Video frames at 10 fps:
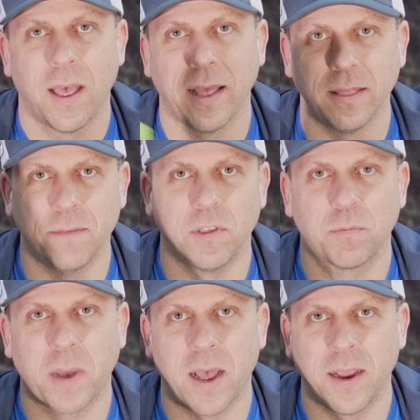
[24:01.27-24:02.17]
I leave this
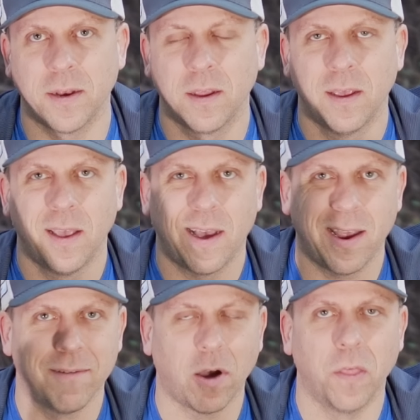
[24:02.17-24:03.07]
behind. I
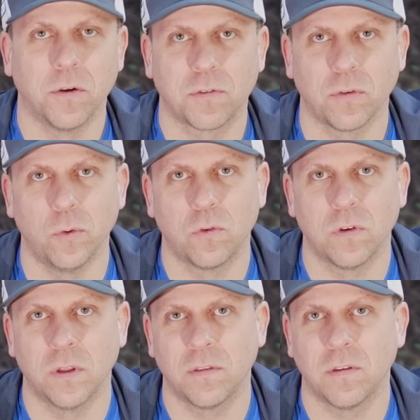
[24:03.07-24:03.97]
have other
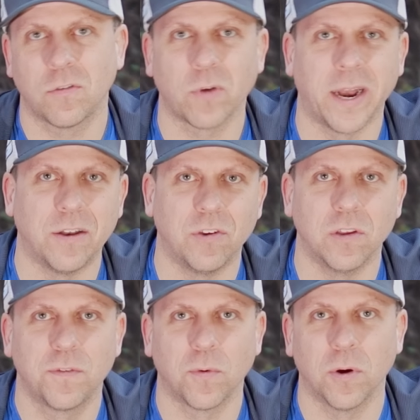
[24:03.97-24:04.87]
solutions and
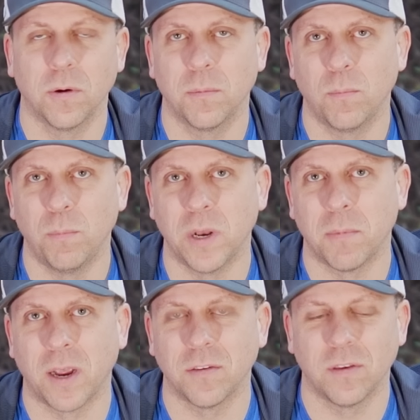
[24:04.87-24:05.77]
strategies for
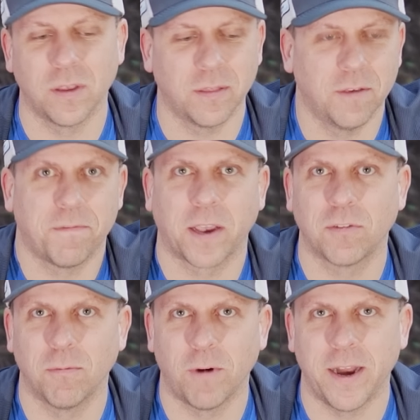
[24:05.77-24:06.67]
minimizing the effects
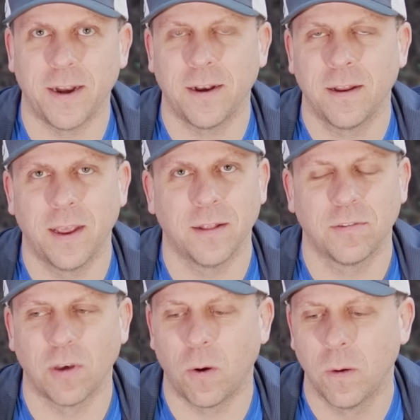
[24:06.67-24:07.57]
of rain and
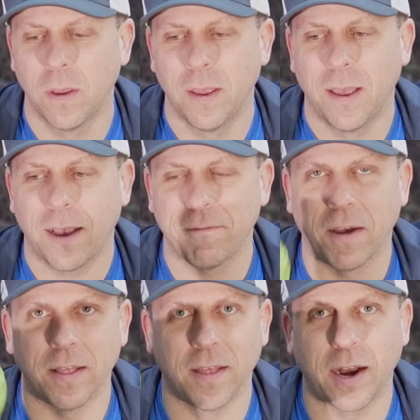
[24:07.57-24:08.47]
so I
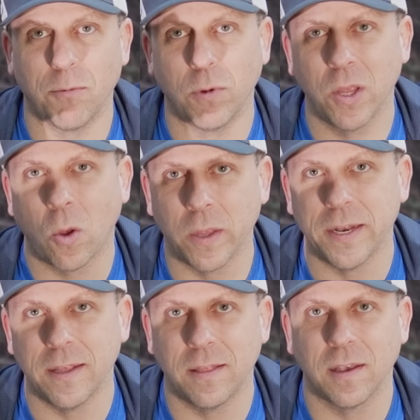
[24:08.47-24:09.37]
find that I really only
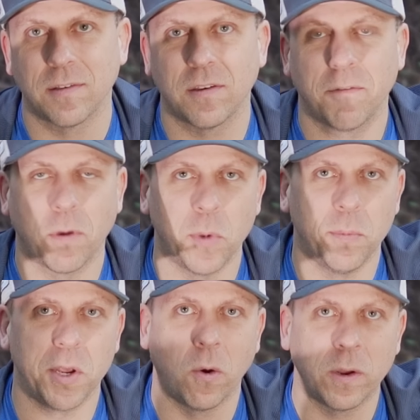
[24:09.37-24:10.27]
need this if I'm gonna
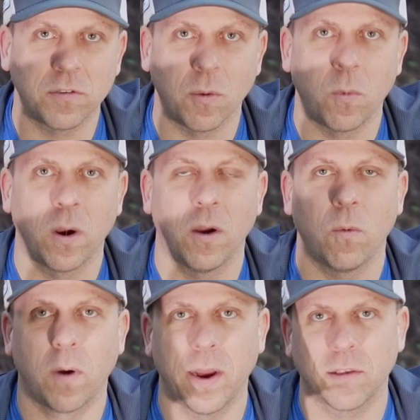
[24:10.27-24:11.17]
be going somewhere
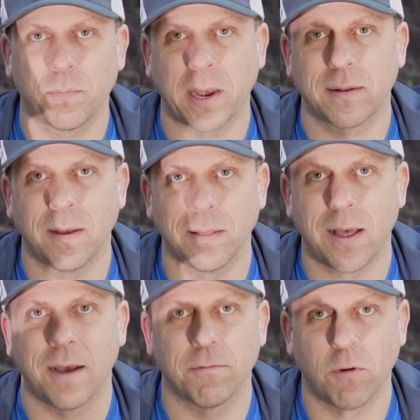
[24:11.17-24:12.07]
where I expect a
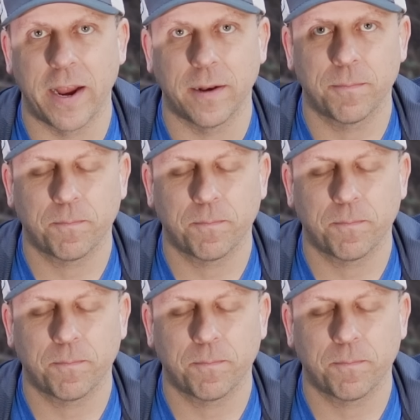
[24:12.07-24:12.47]
lot of rain.